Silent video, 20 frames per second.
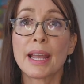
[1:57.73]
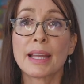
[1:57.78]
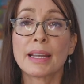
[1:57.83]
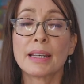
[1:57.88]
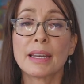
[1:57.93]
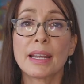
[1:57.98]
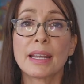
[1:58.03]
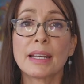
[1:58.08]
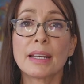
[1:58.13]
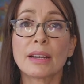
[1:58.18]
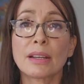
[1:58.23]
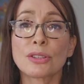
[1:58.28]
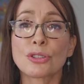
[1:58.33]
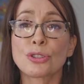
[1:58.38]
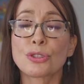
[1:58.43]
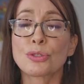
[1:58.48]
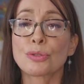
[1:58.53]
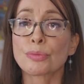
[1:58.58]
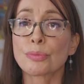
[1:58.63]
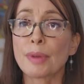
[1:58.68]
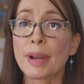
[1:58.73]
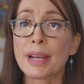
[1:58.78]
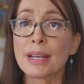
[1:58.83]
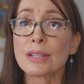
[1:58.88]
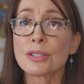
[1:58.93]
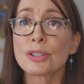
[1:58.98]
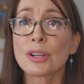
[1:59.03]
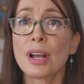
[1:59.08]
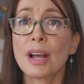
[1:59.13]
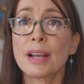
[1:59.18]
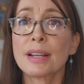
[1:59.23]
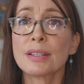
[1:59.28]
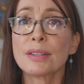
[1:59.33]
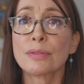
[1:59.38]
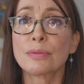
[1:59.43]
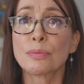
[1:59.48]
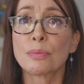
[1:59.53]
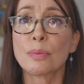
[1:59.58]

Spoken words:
And in a strange kind of